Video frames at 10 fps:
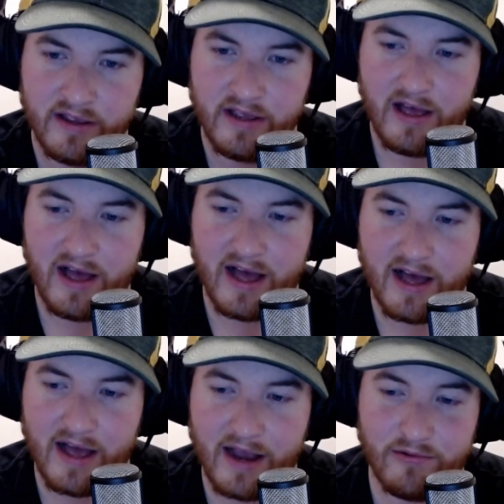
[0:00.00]

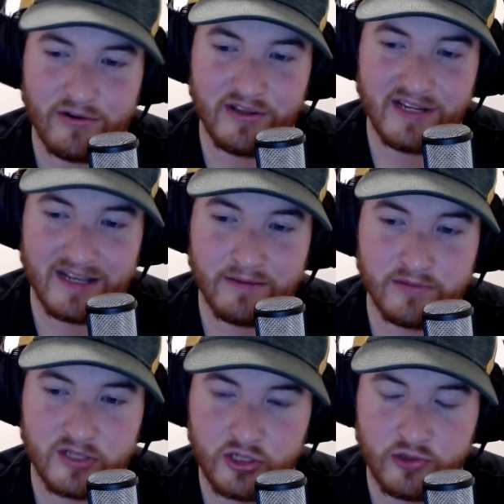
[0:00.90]
I really am
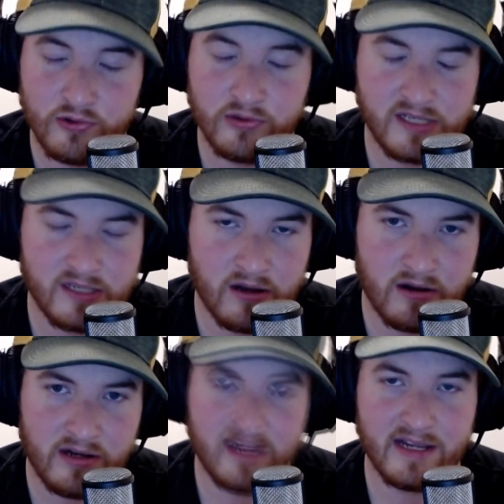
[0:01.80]
truly
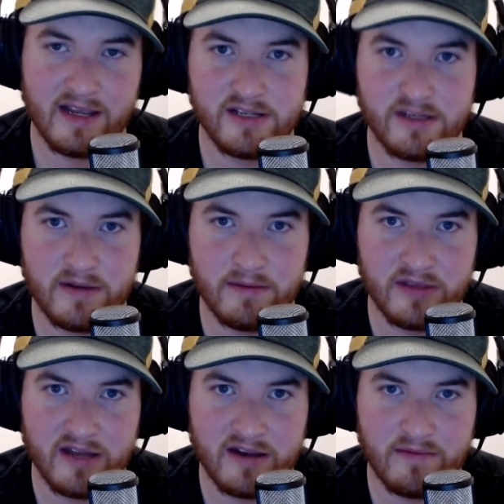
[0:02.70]
sorry again to people
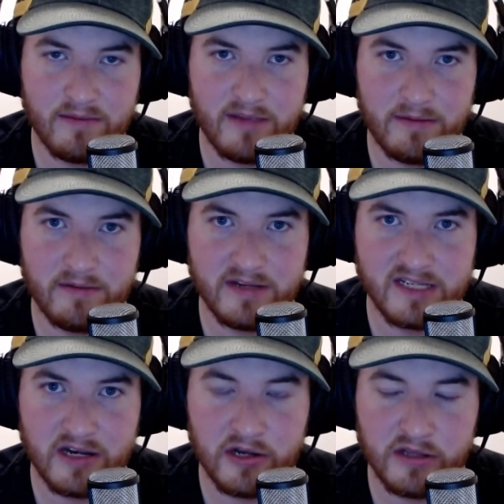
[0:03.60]
that have been maybe missed
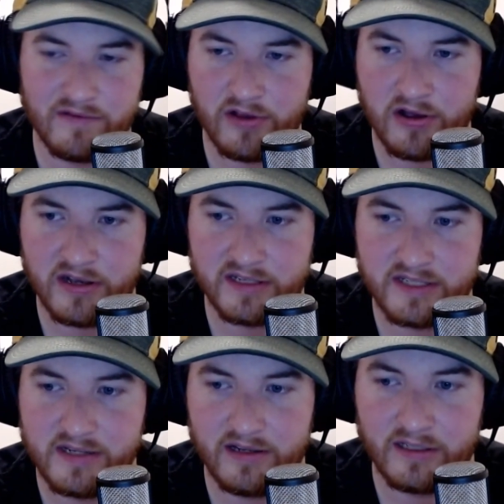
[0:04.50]
out on the vlogs.